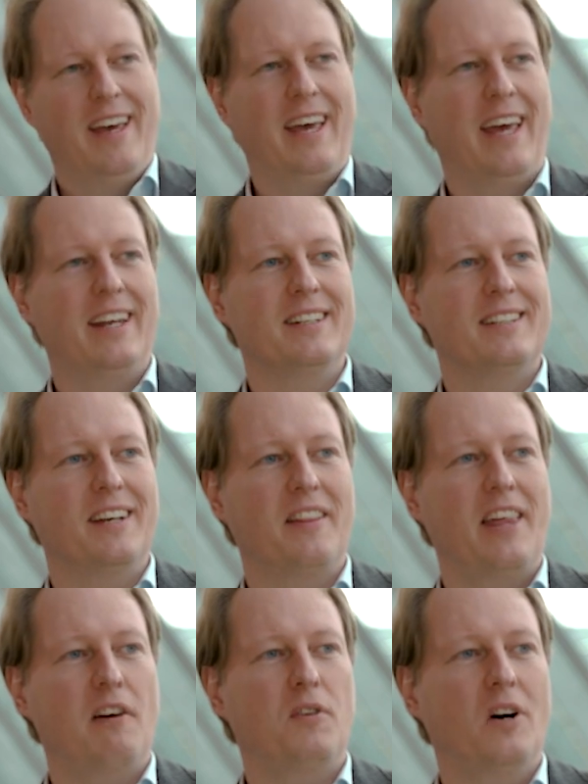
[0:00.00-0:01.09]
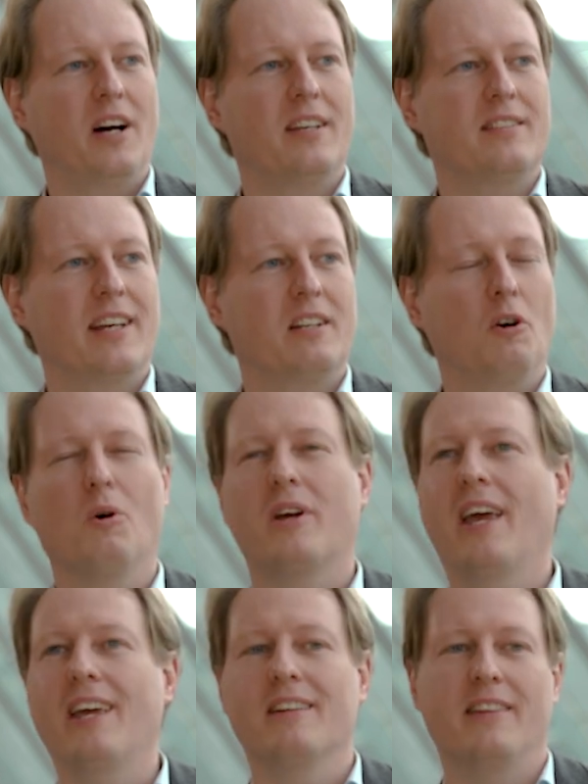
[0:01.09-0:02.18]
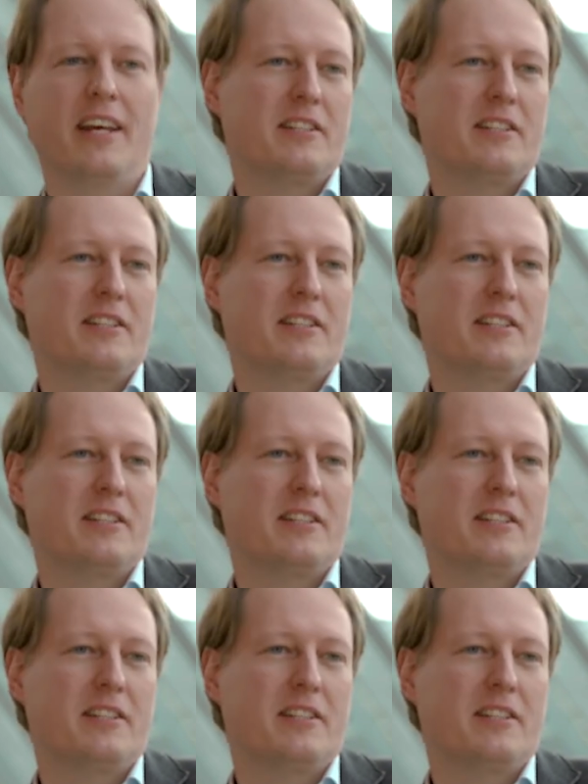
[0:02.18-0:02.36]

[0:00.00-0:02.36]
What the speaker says: And therefore, I said, okay,